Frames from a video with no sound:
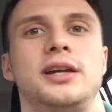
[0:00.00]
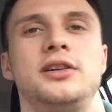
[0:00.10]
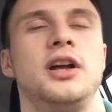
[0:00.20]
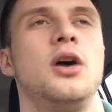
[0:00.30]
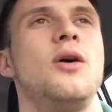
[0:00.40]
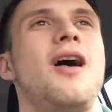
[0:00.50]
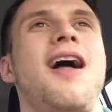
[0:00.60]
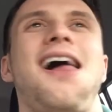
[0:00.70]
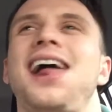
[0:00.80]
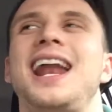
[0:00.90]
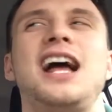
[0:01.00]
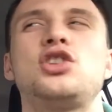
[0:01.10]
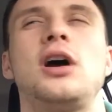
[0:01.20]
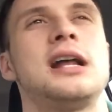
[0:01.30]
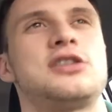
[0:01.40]
And I
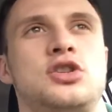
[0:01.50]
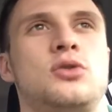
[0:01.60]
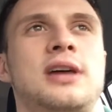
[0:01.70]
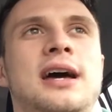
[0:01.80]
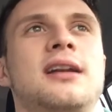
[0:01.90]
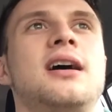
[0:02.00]
try not to do that.